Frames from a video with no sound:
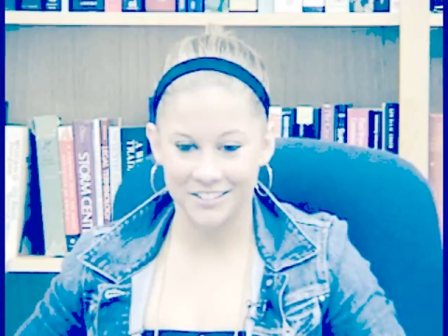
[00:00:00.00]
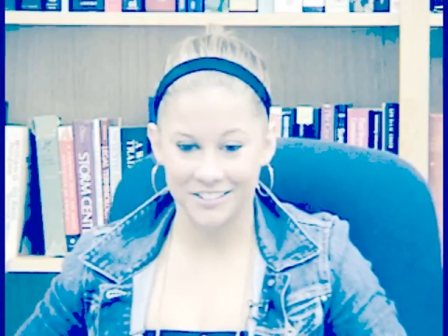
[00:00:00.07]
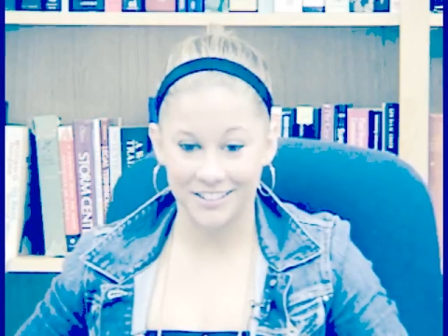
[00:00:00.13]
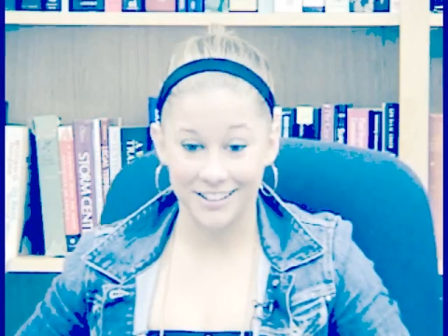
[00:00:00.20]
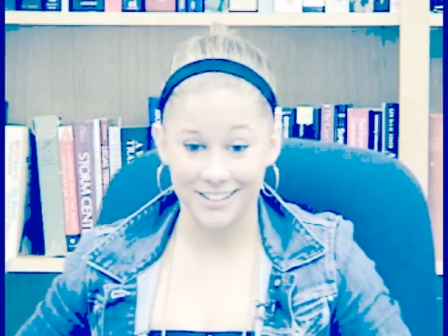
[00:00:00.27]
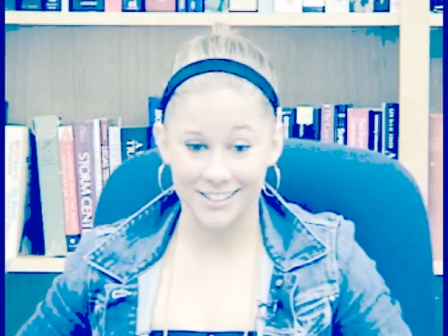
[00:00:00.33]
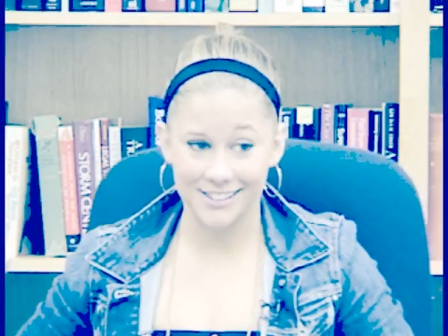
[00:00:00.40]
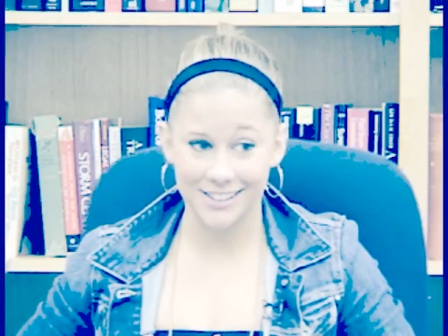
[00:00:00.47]

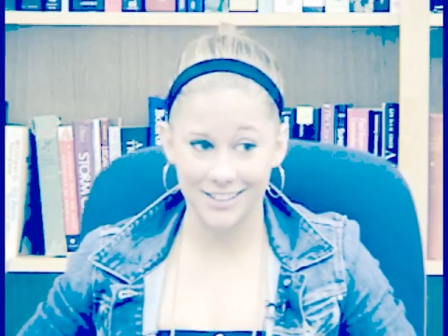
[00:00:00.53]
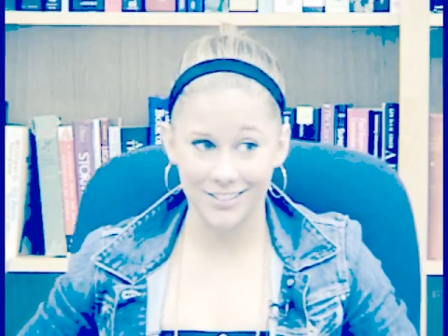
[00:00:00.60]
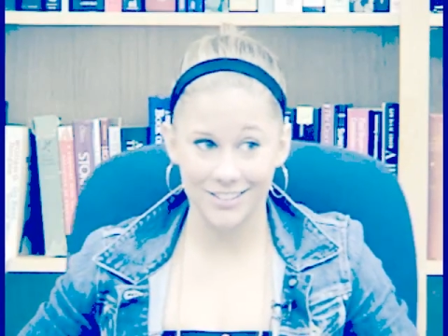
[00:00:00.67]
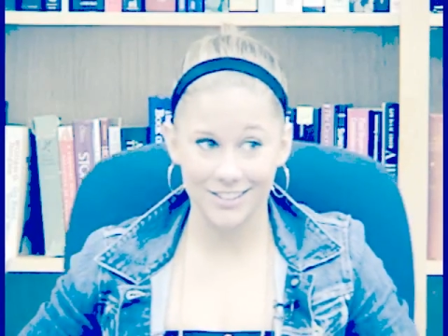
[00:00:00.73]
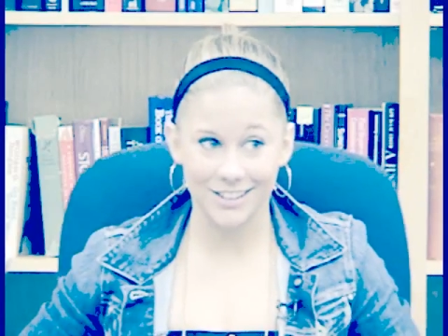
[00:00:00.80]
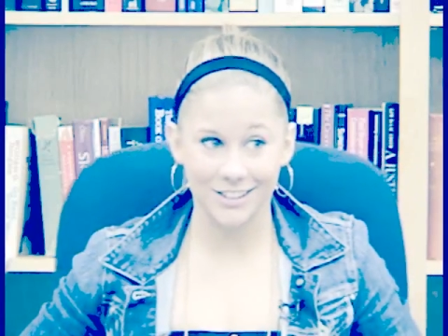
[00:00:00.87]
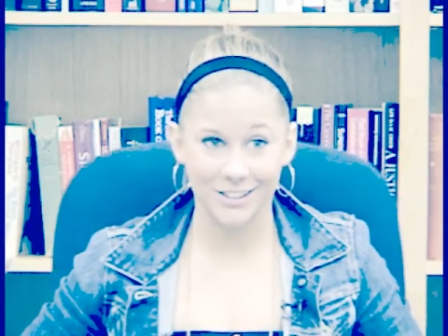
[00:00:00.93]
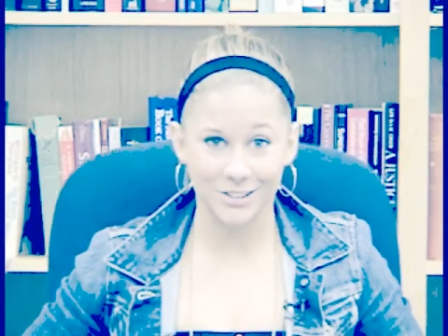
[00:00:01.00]
know, at
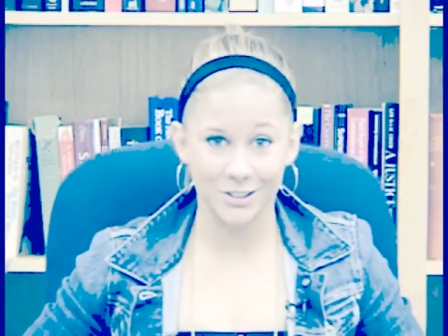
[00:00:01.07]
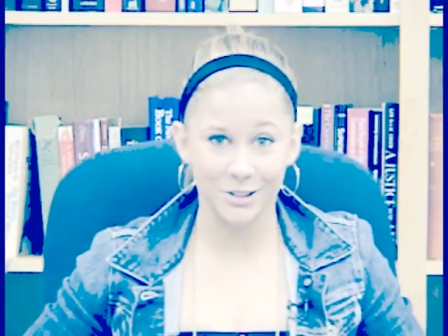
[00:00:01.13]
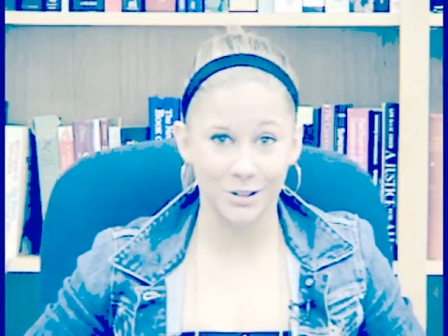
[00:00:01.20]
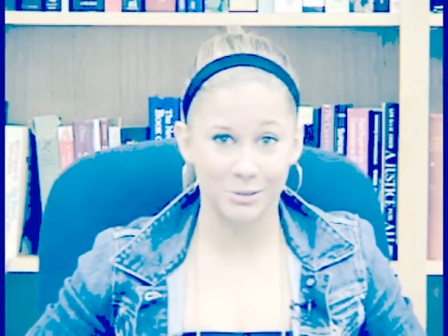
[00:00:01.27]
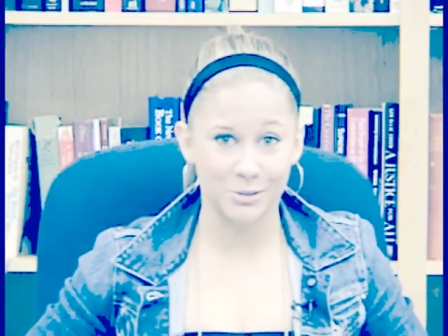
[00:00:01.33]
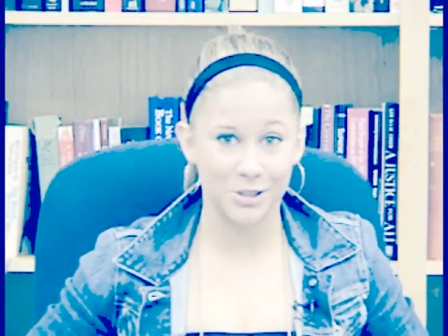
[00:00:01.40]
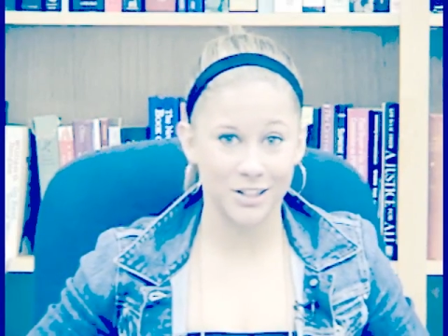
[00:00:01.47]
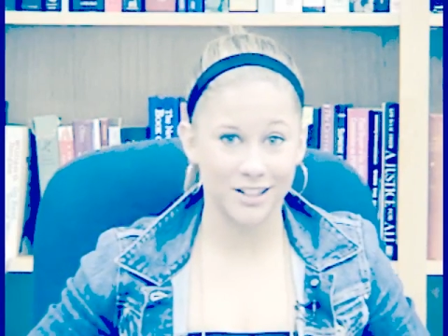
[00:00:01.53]
17 years
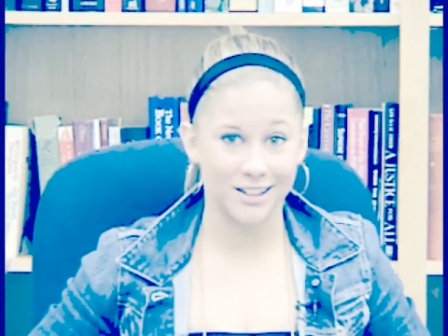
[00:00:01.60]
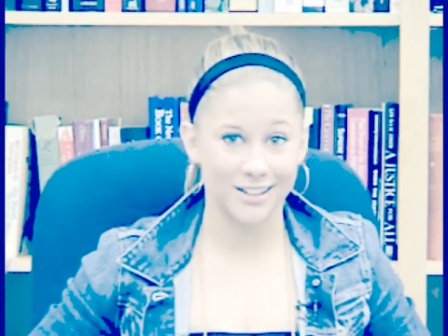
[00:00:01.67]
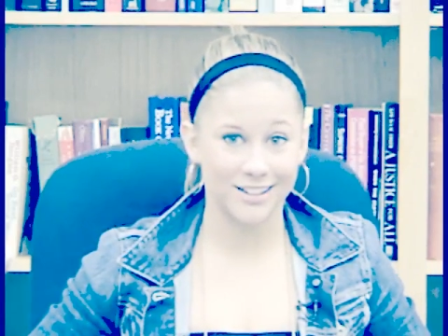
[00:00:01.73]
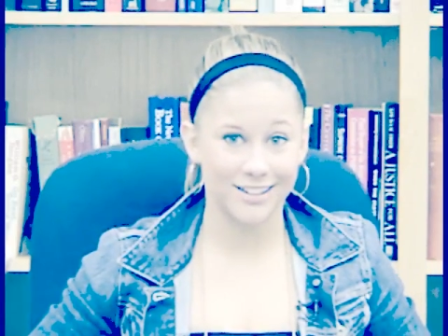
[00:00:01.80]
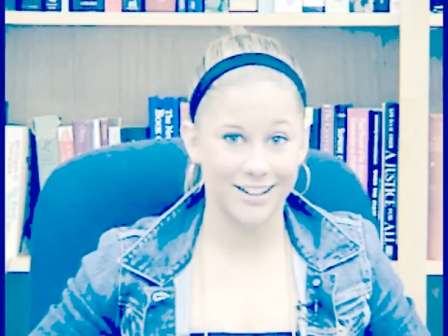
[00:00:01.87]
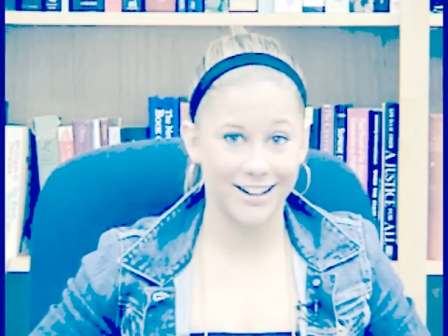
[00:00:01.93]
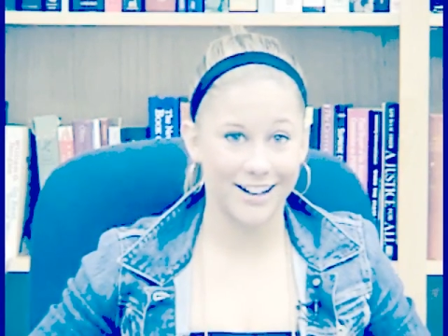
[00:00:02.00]
old, I'm trying.